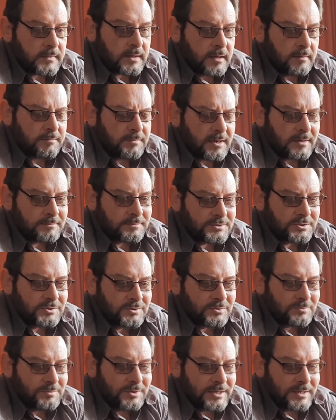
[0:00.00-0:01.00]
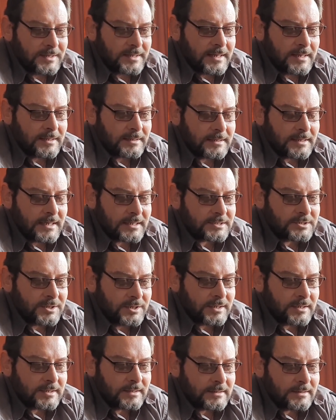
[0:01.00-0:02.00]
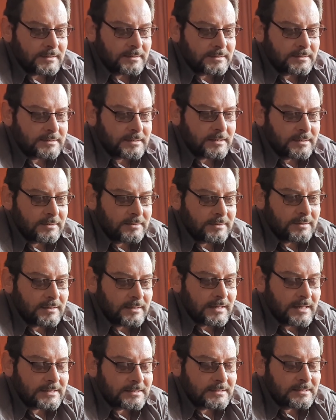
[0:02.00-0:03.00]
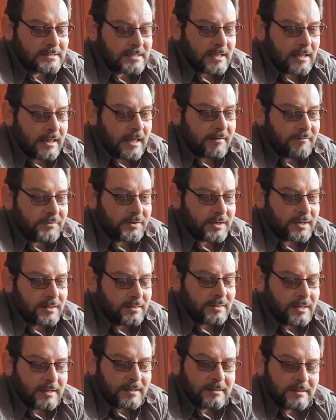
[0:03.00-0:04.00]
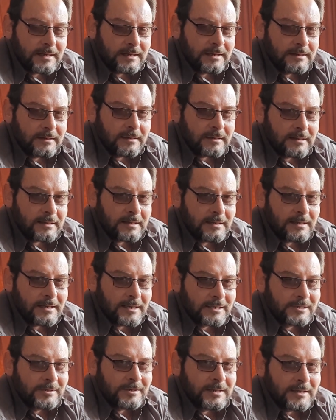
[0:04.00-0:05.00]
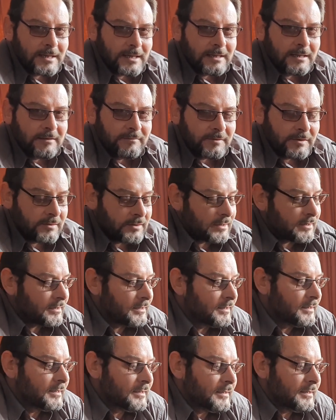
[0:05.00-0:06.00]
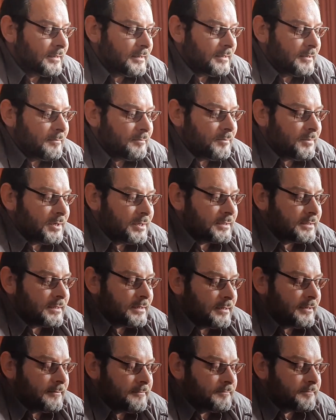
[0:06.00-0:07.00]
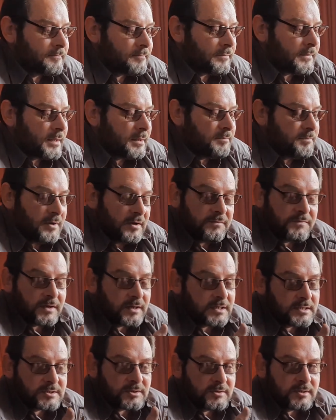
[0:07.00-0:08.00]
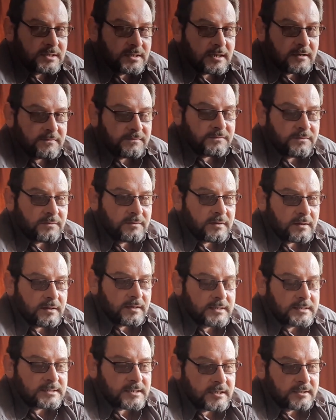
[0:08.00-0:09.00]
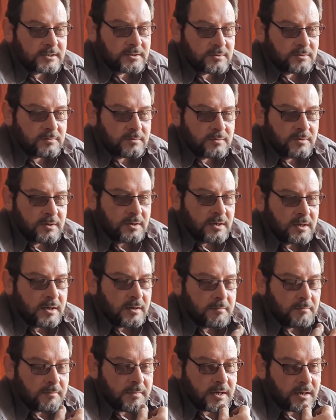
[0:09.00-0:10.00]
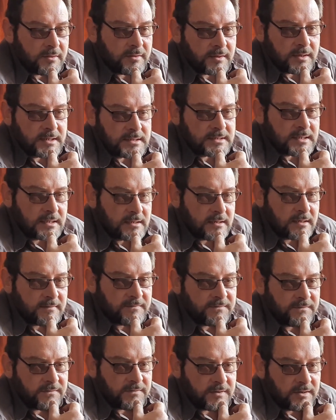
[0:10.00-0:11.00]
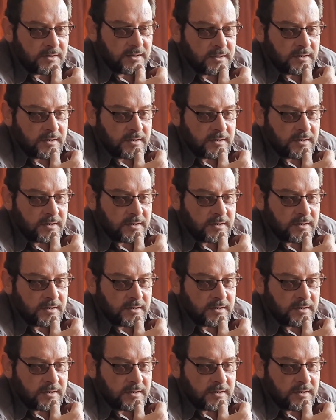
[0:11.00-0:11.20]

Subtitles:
A pipe shouldn't be inhaled actually, so that's a South African thing. They like to inhale everything, but puffing is good enough. Inside your mouth is enough